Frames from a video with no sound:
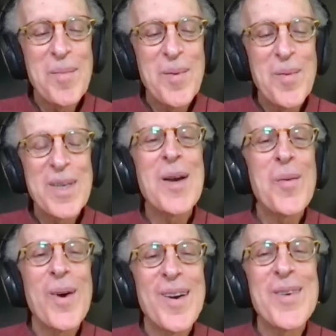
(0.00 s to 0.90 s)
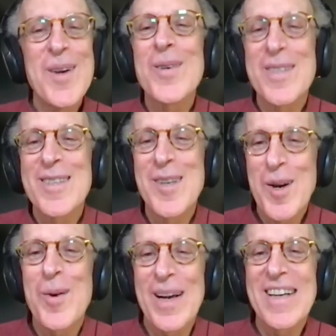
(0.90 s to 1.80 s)
was she aware of you as
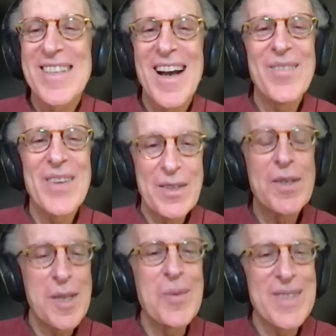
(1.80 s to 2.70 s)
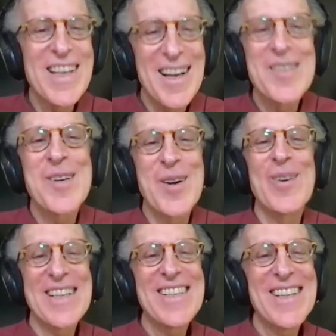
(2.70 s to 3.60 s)
Jewish? I'm guessing she was not
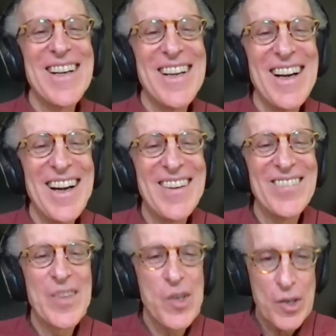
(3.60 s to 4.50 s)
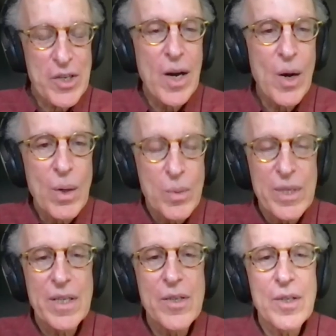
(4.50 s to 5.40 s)
Jewish. Churchgoer? Was
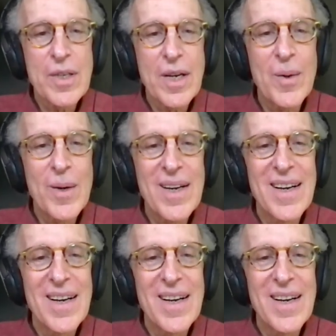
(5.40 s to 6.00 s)
she a churchgoer?